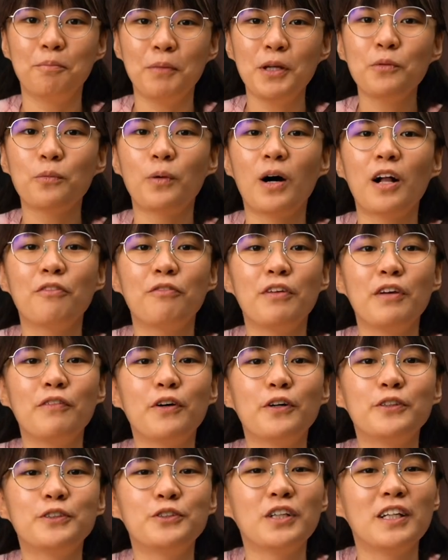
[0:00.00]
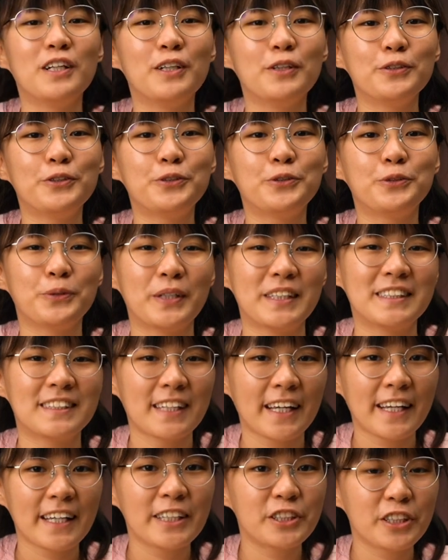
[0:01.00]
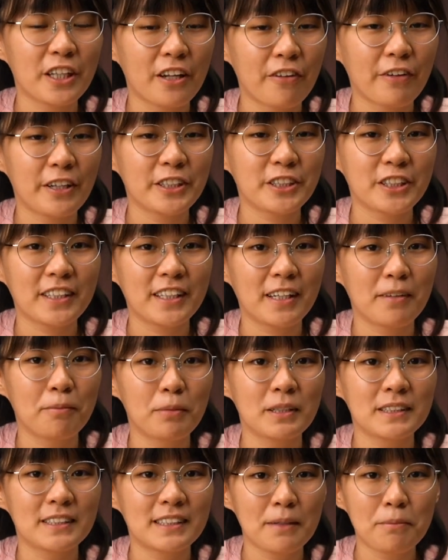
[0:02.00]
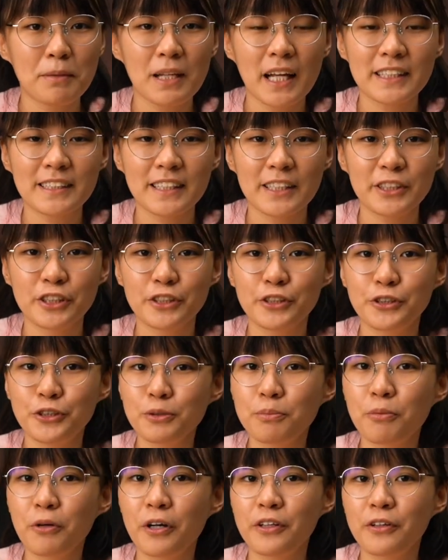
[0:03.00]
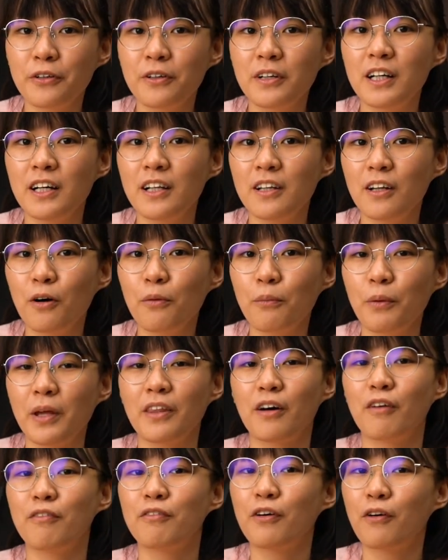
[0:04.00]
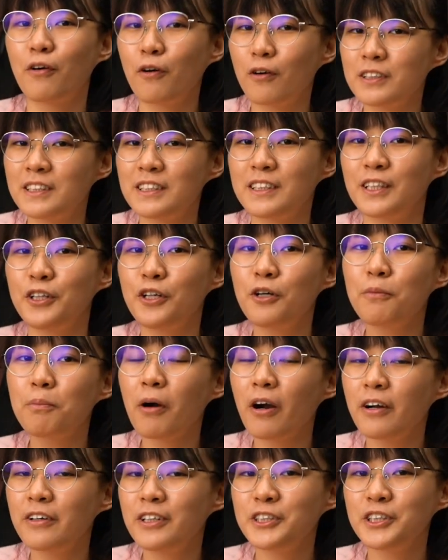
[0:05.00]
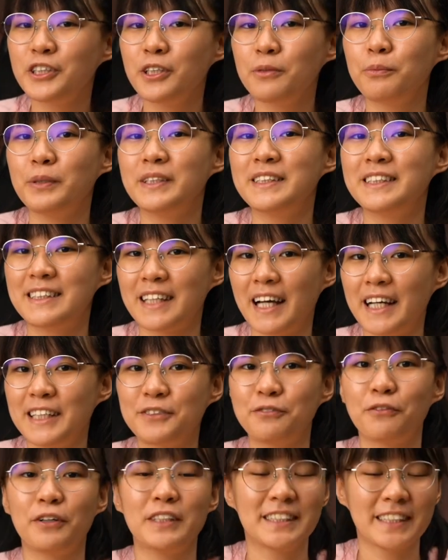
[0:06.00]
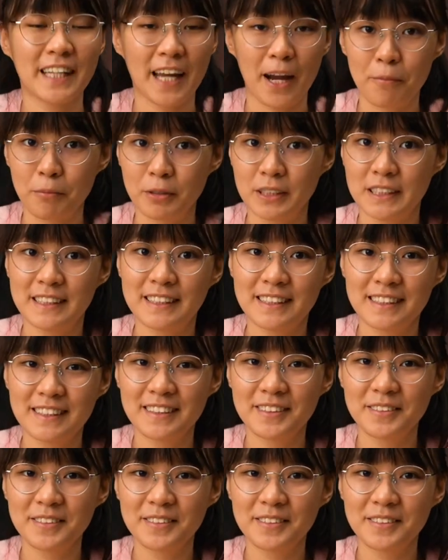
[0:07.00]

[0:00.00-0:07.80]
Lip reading: Meanwhile, Vivo also alludes to a second-generation gimbal stabilization 2.0, along with, of course, the new partnership with Zeiss for its cameras.